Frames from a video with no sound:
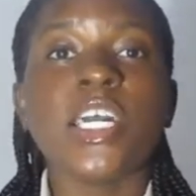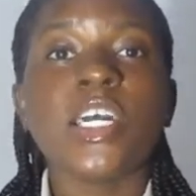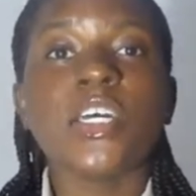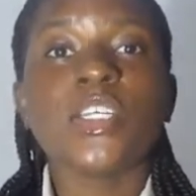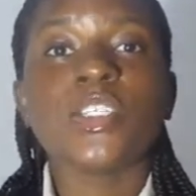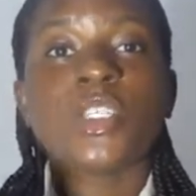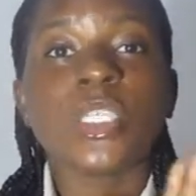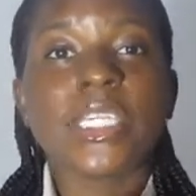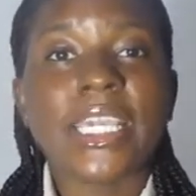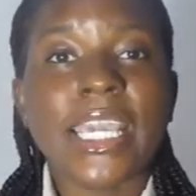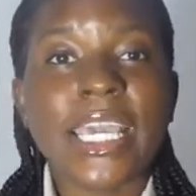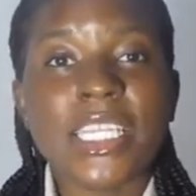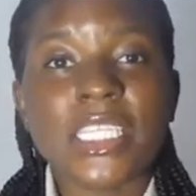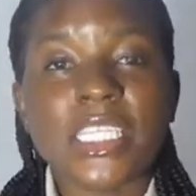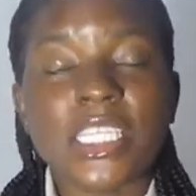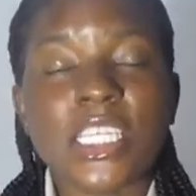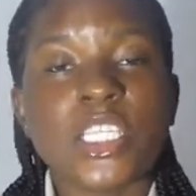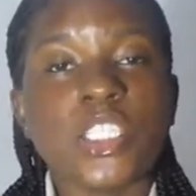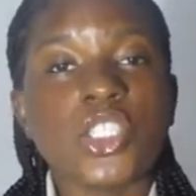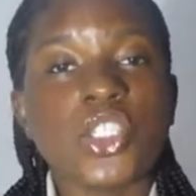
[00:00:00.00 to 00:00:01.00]
to get
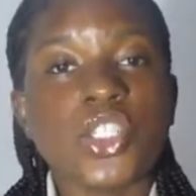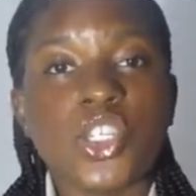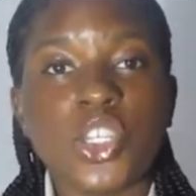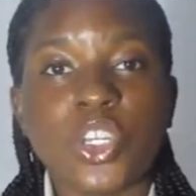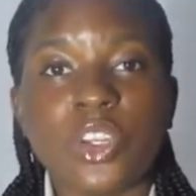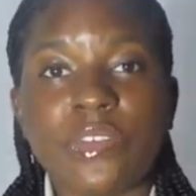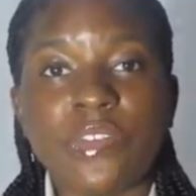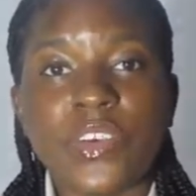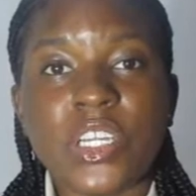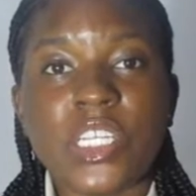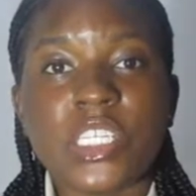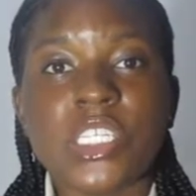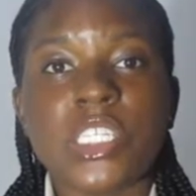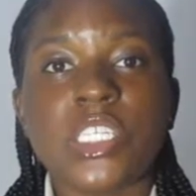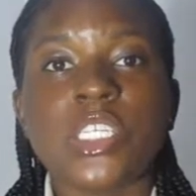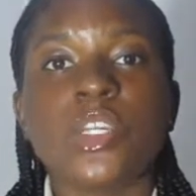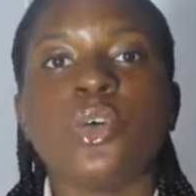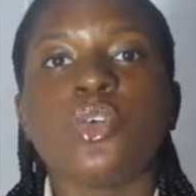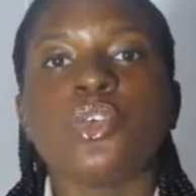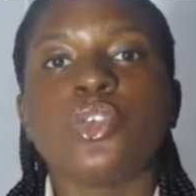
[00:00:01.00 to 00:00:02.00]
into university
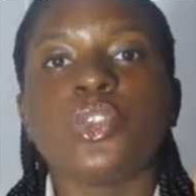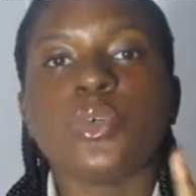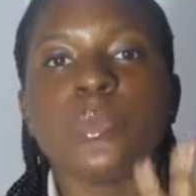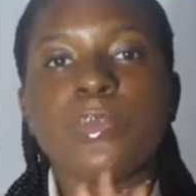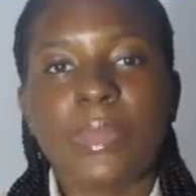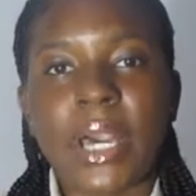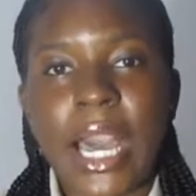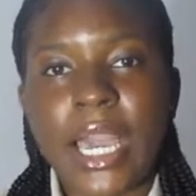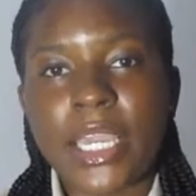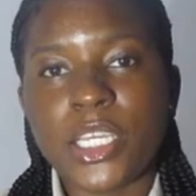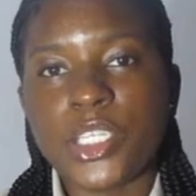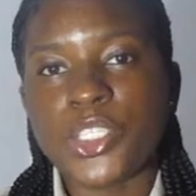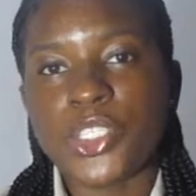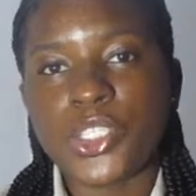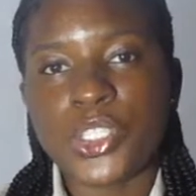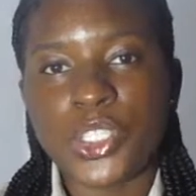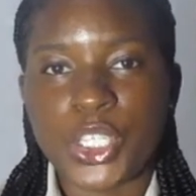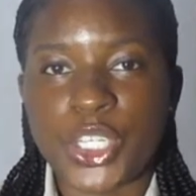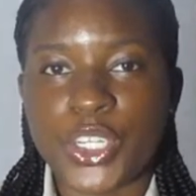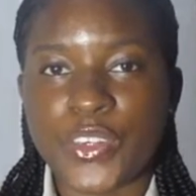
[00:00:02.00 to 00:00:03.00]
or to buy to
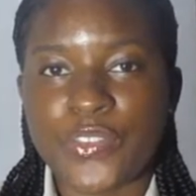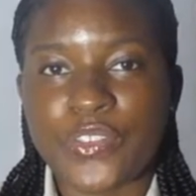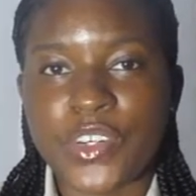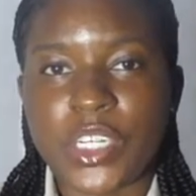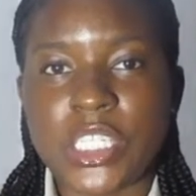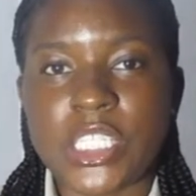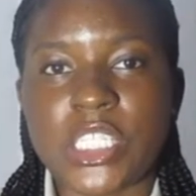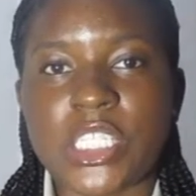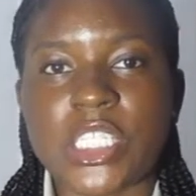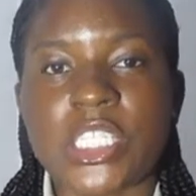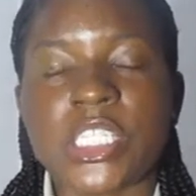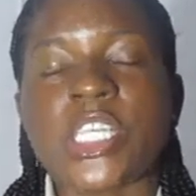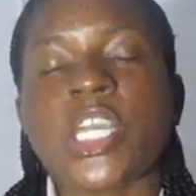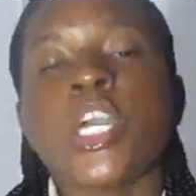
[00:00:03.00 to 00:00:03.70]
university.